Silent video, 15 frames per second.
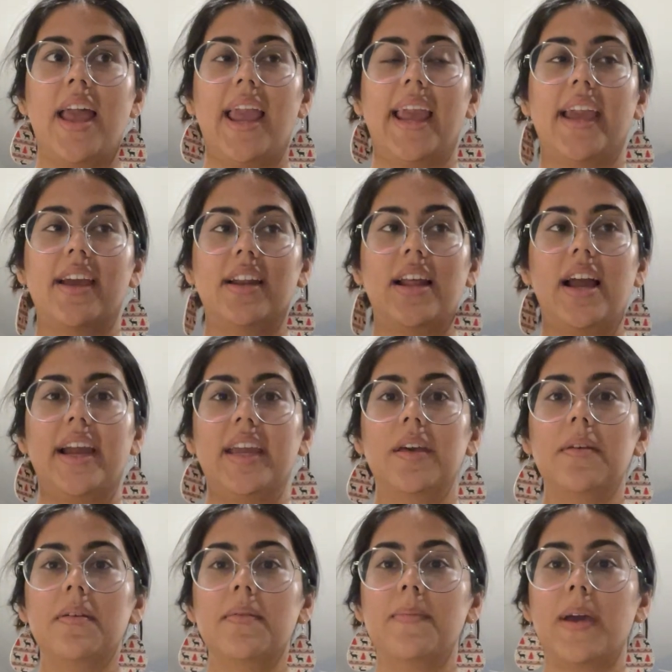And I
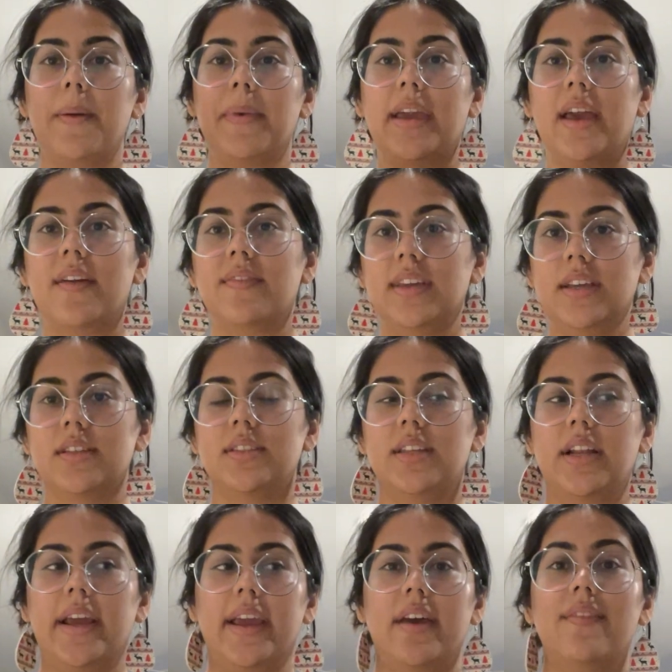am at my heaviest that
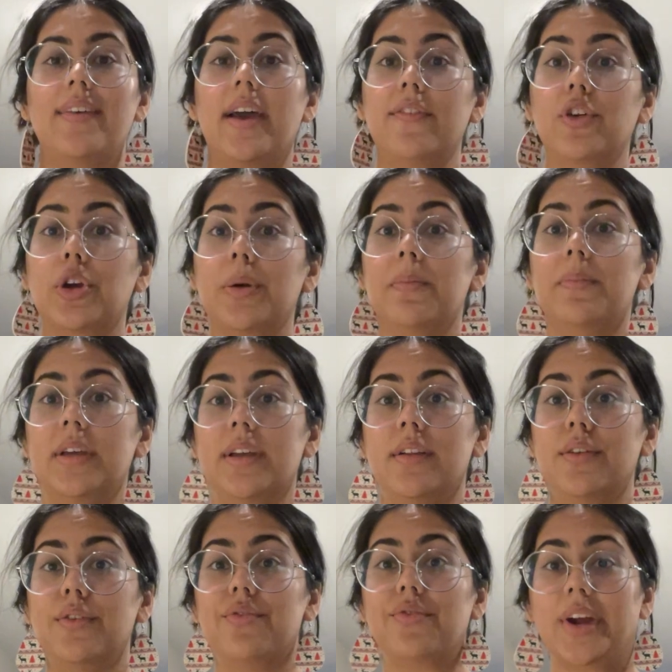I have ever been
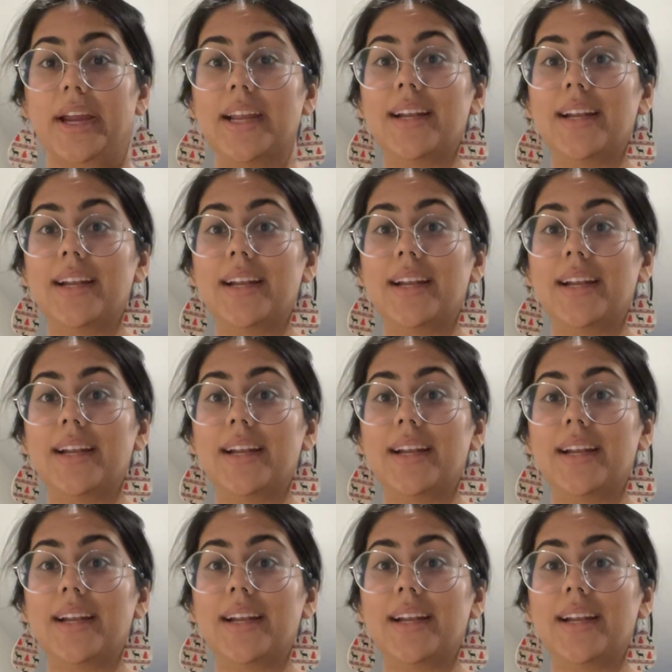right